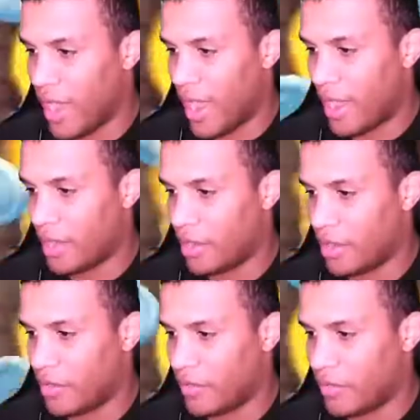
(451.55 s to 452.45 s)

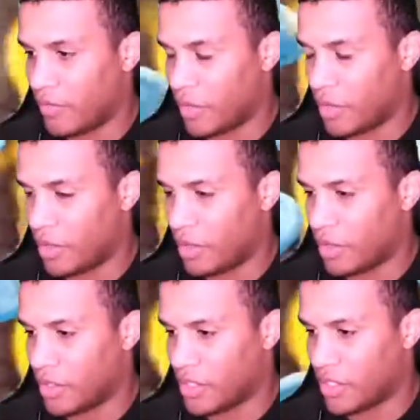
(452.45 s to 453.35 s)
And
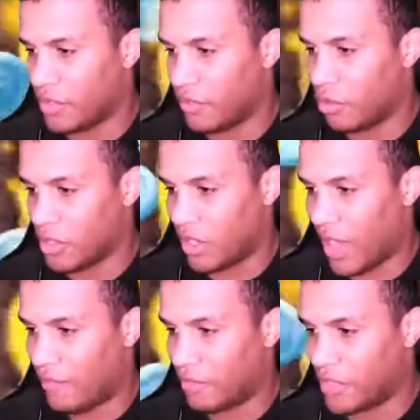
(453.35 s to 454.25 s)
the 64's
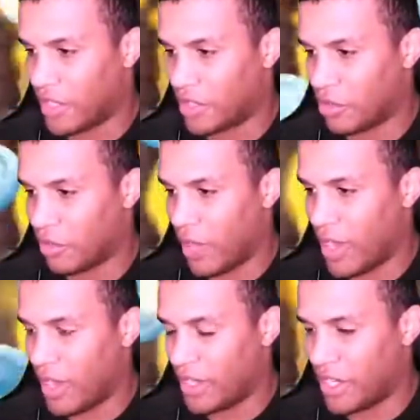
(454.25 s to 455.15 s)
life wasn't as
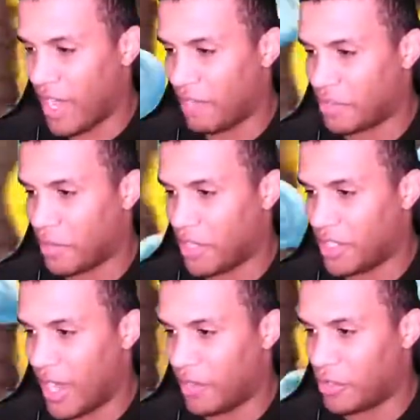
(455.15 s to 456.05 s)
great, and it didn't have as many
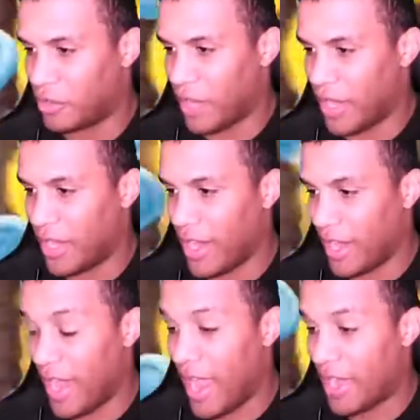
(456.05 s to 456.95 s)
titles, but
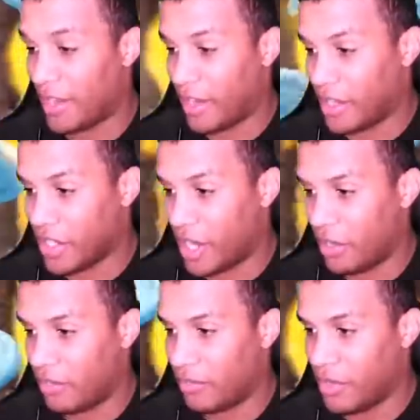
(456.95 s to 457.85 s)
it had a
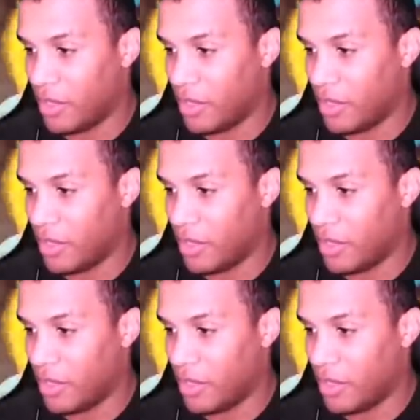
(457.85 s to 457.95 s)
ton of